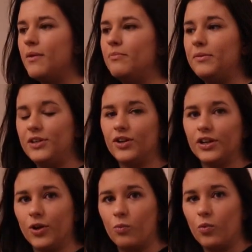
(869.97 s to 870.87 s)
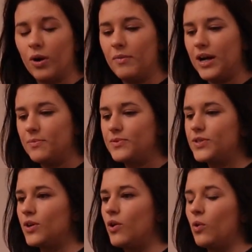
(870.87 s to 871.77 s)
Maybe during your
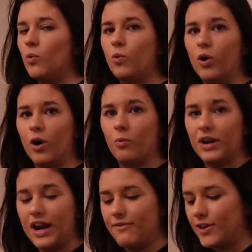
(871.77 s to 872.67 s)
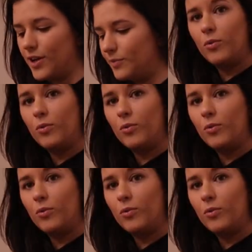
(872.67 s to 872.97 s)
warm-ups or whenever.